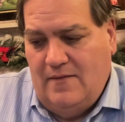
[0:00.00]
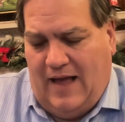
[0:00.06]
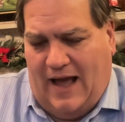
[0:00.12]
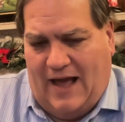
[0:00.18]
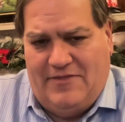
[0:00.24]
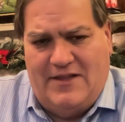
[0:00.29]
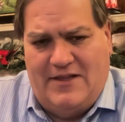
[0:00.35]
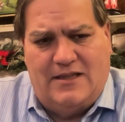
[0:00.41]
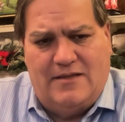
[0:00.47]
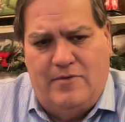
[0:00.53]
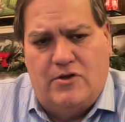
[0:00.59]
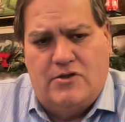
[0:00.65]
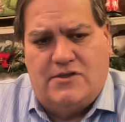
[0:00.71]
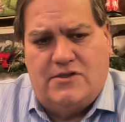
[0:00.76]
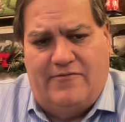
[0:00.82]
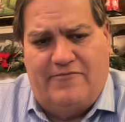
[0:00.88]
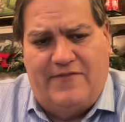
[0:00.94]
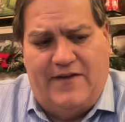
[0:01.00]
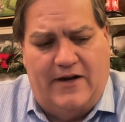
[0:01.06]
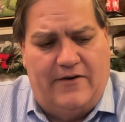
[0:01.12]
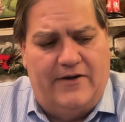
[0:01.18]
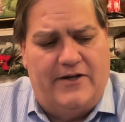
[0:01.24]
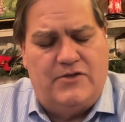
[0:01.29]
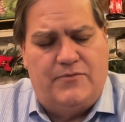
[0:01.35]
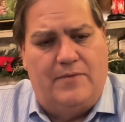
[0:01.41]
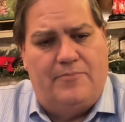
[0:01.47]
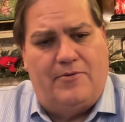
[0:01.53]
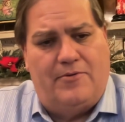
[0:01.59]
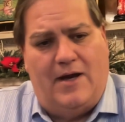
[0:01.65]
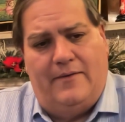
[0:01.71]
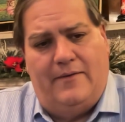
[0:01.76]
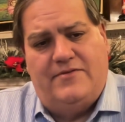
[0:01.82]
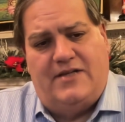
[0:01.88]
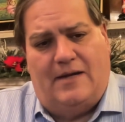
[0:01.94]
I think the most nefarious we
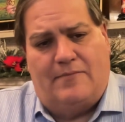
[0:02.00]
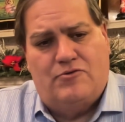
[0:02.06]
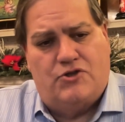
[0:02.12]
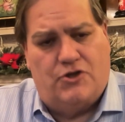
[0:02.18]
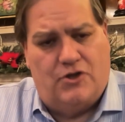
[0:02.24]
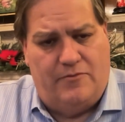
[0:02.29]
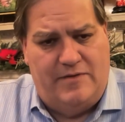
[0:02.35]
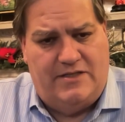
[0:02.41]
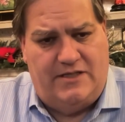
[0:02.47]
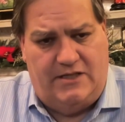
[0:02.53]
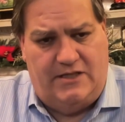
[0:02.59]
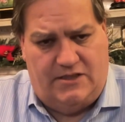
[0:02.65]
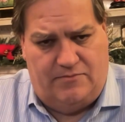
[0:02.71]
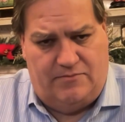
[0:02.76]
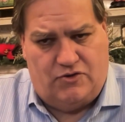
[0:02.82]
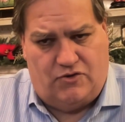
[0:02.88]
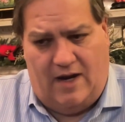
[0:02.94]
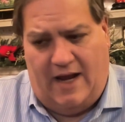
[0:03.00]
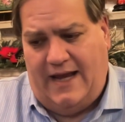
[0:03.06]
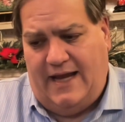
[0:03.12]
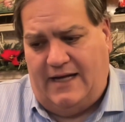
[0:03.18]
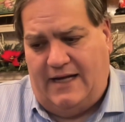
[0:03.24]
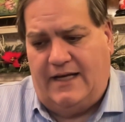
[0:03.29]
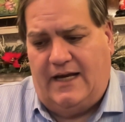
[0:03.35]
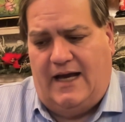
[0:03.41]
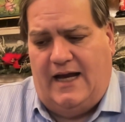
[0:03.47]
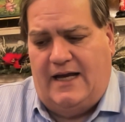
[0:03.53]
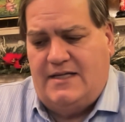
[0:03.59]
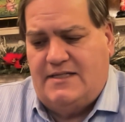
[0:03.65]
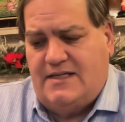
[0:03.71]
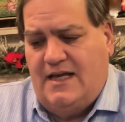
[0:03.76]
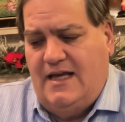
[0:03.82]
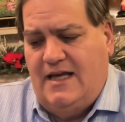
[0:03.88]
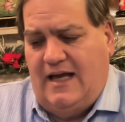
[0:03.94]
probably see, I'm sure we see some triad guys.